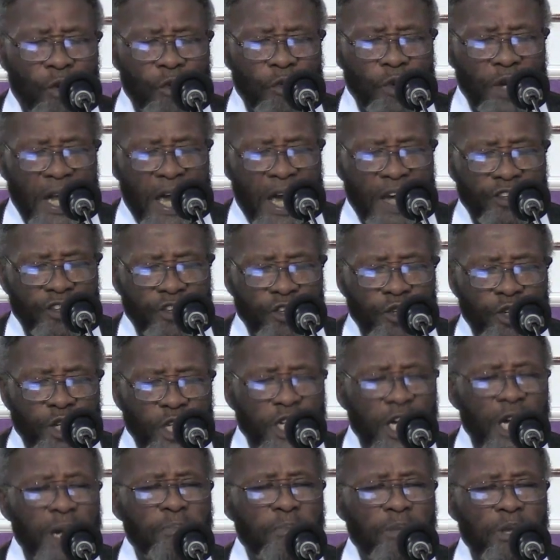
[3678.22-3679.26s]
We would ask you
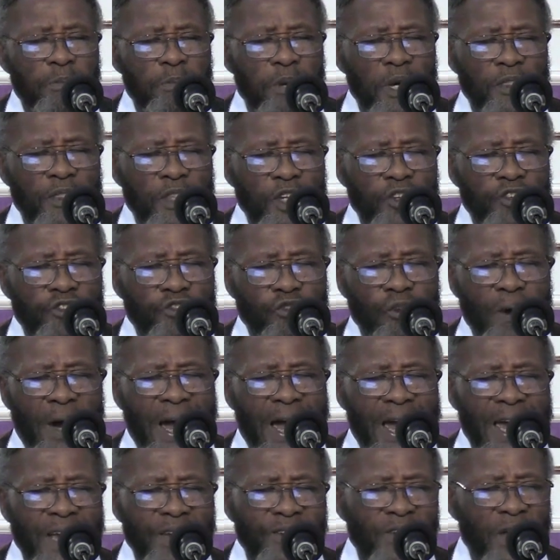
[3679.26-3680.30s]
to keep them in these
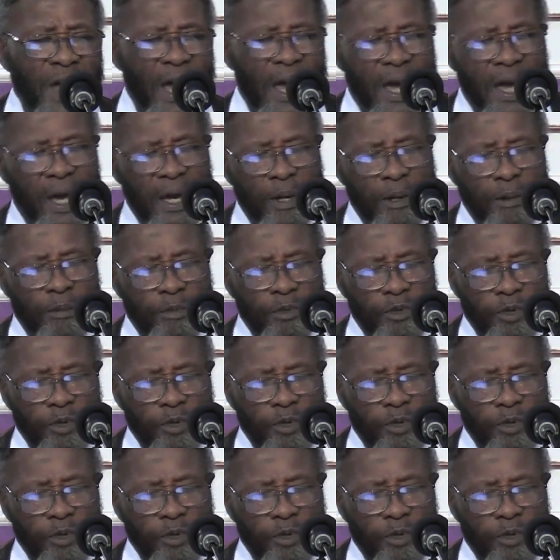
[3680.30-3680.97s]
trying times.